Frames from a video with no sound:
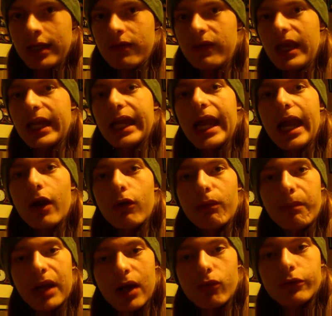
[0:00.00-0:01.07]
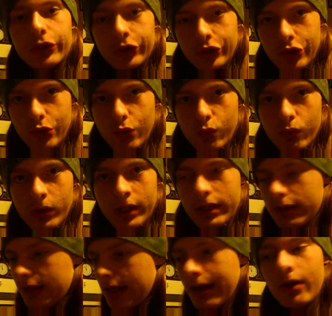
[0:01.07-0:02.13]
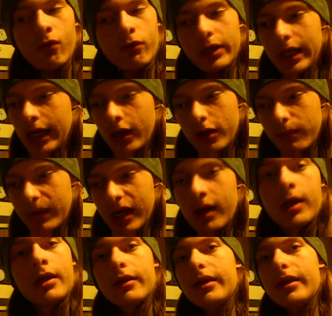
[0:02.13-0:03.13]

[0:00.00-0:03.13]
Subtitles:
They care about you. They don't care about...